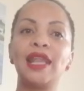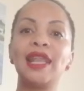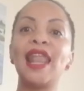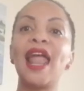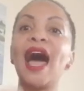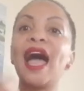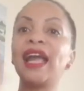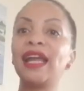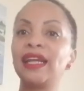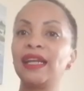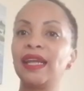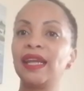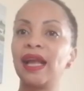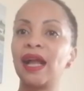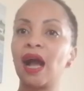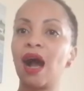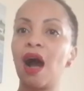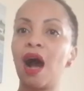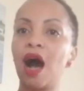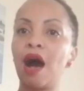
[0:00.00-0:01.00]

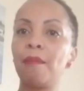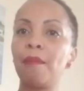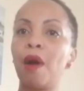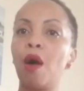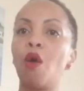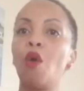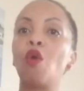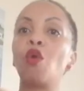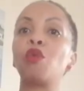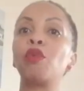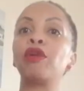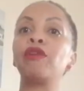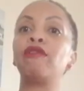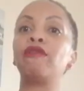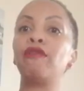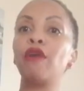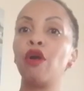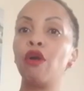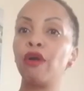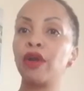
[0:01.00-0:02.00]
likening karma or
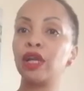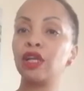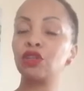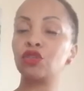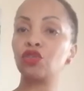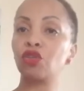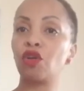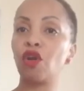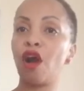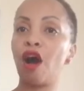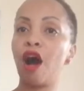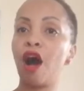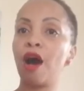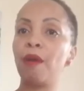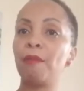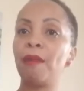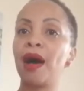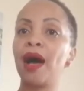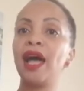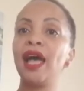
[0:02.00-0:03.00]
referring to
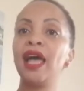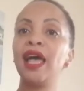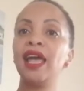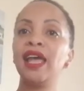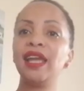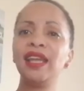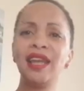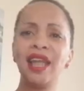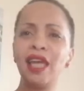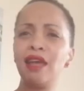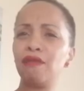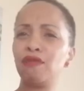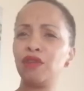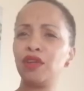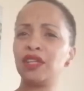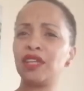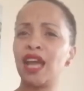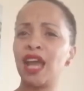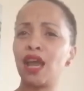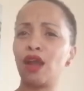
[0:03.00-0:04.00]
karma in
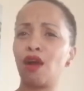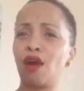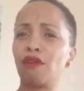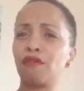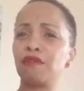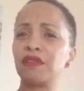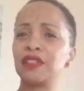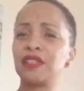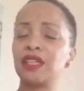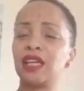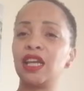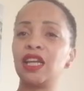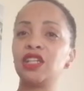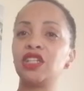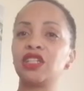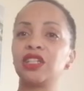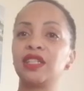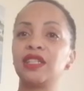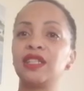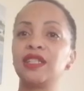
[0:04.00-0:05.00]
everyday
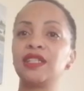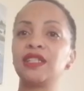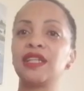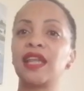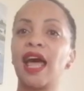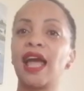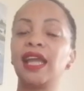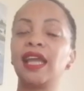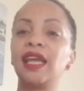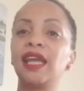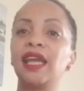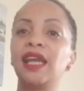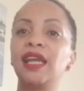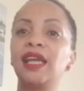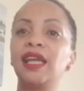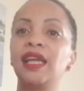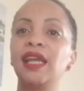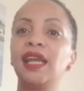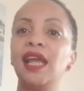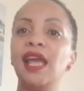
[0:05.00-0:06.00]
conversations. Like
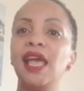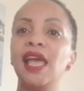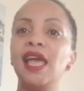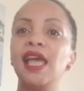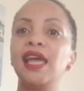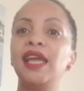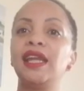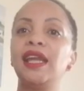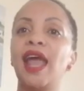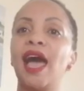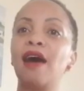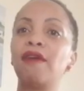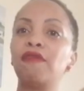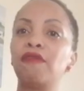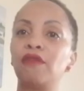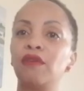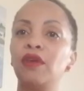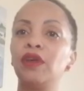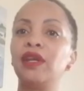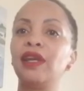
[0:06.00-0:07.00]
in
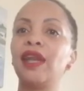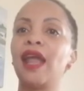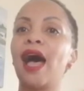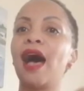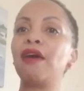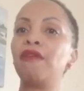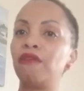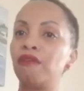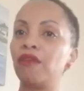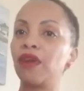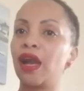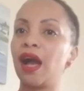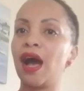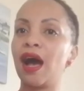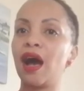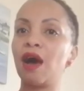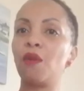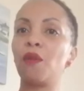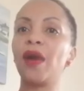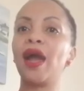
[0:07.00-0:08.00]

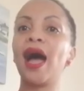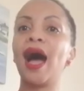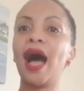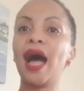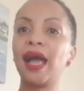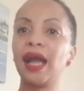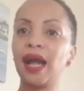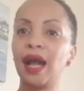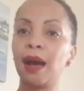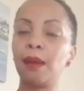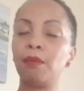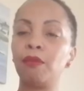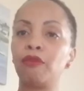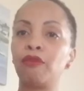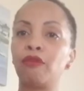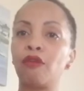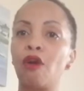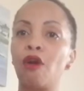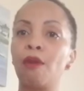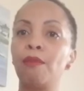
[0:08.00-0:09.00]
Africa, where I come
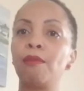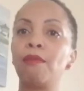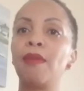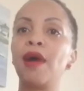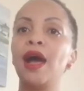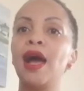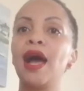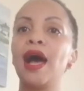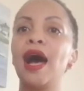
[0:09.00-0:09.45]
from,